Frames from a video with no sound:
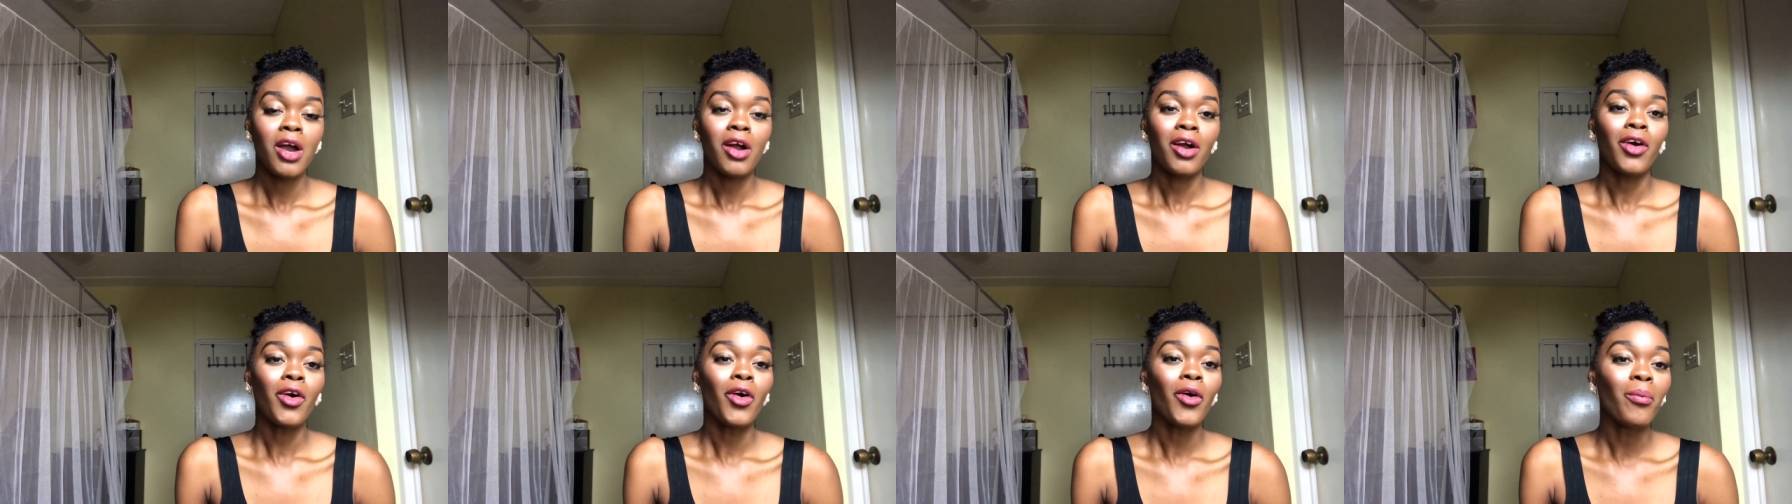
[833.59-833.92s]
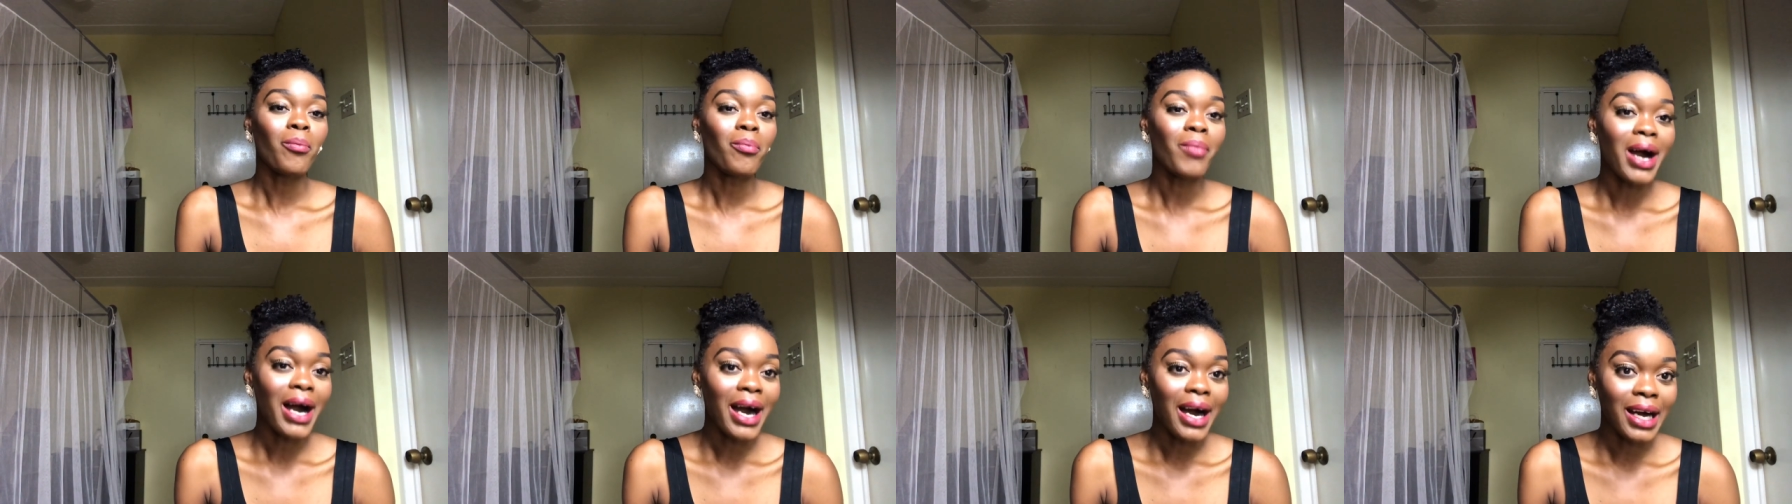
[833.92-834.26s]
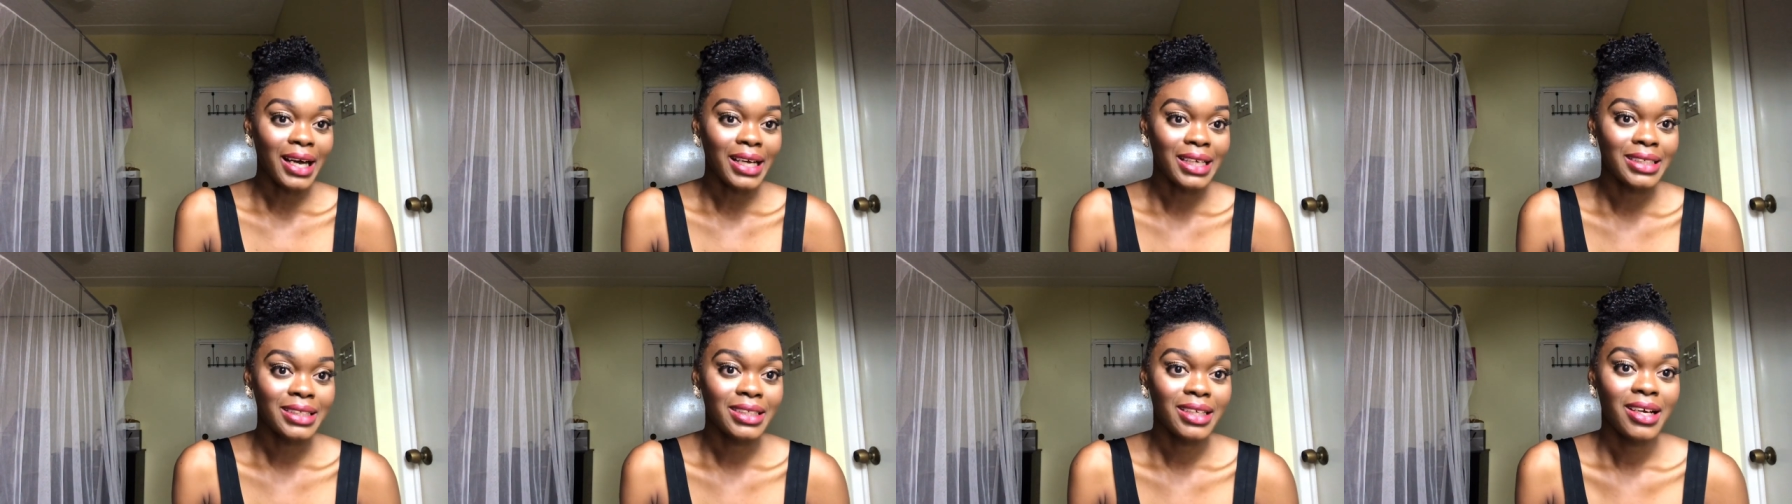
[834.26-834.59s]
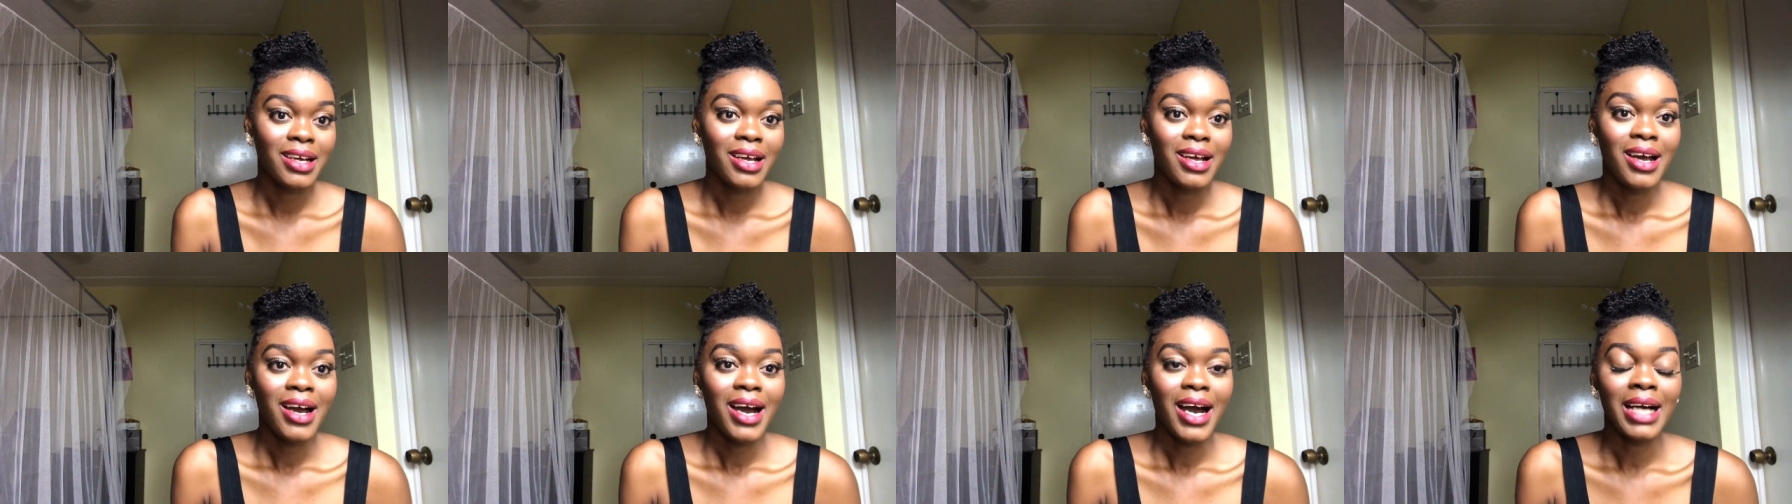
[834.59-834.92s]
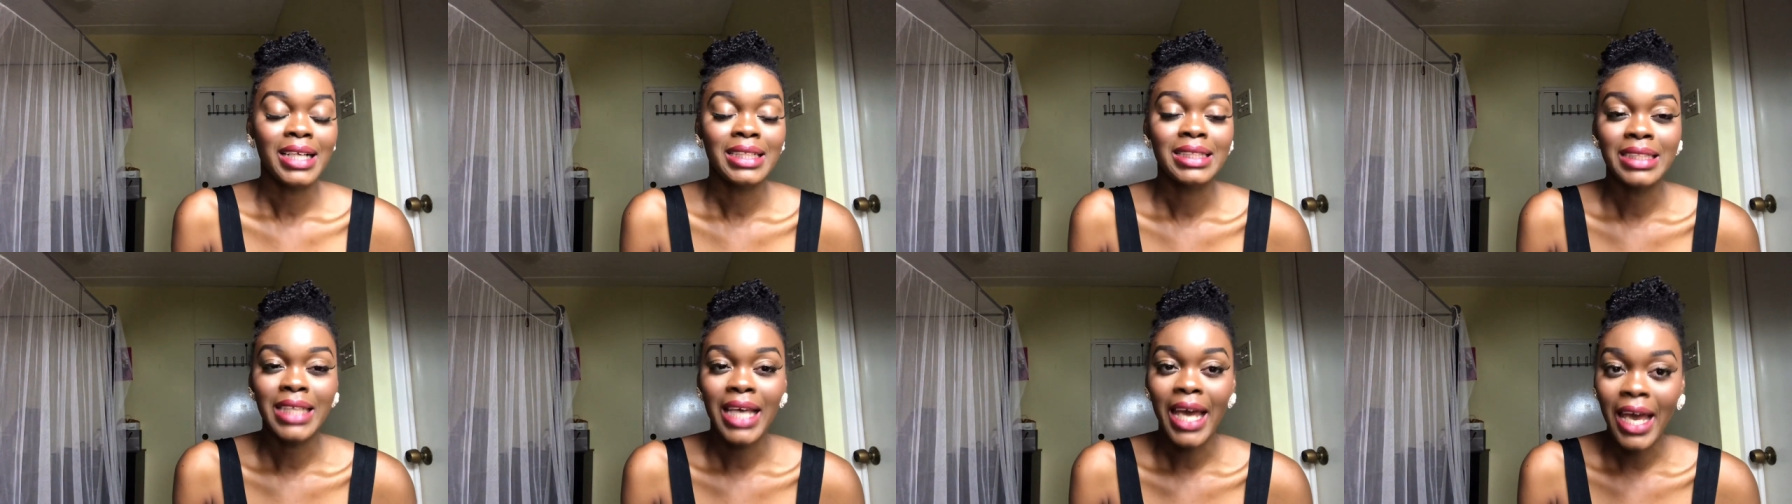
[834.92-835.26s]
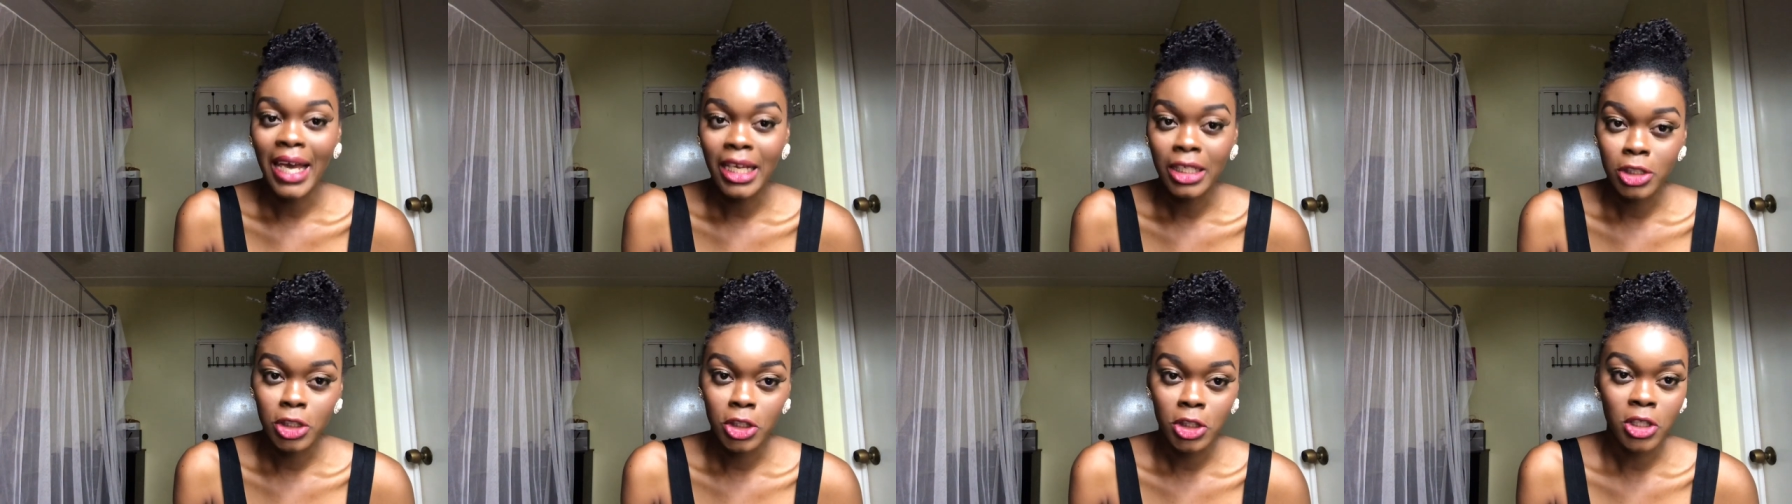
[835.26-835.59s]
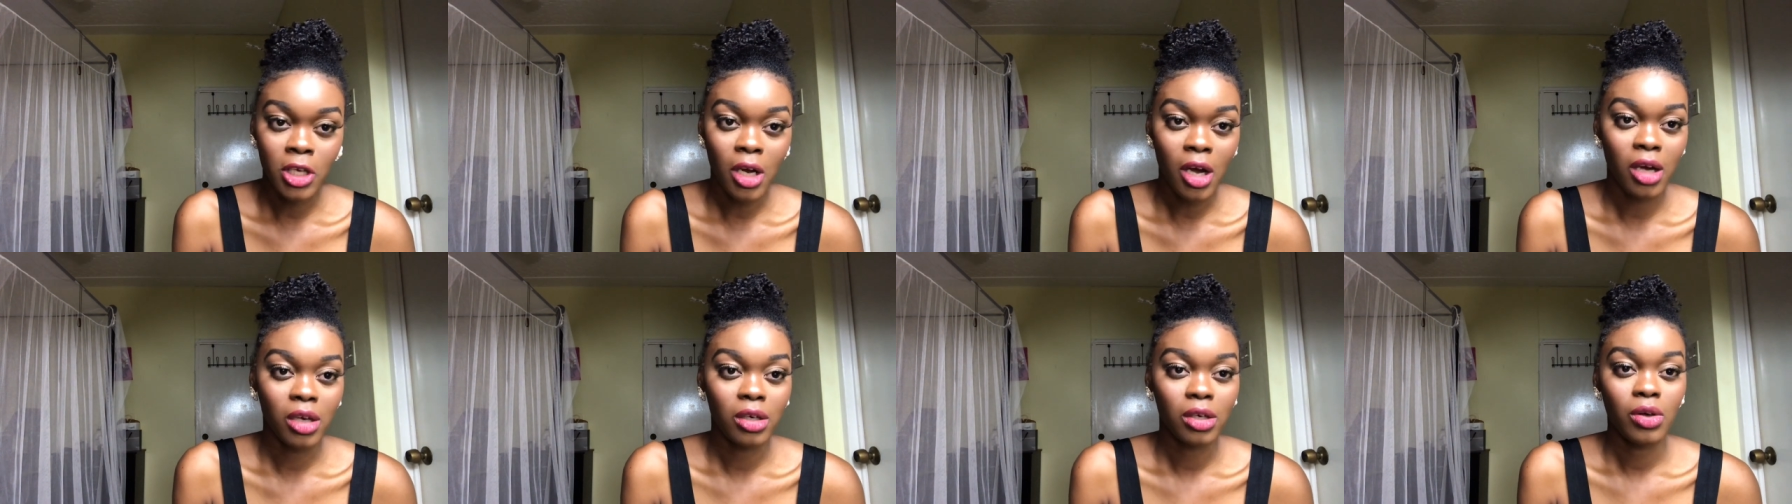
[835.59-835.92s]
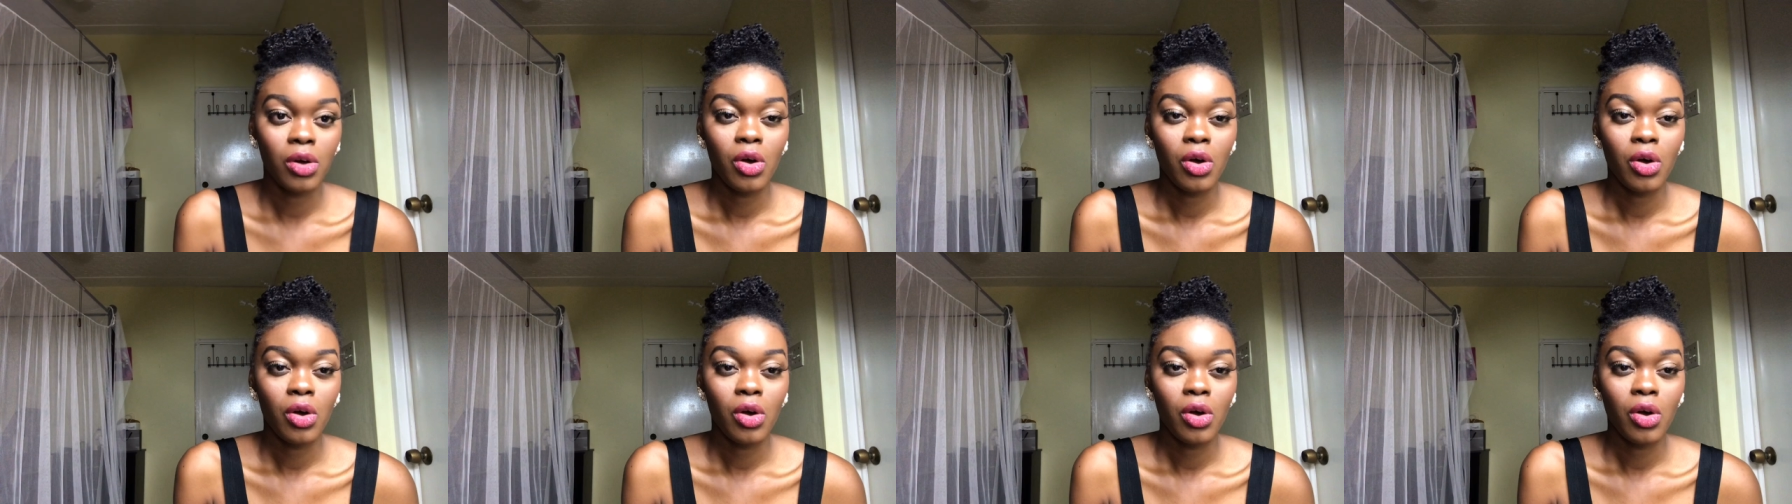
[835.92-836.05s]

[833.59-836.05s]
command attention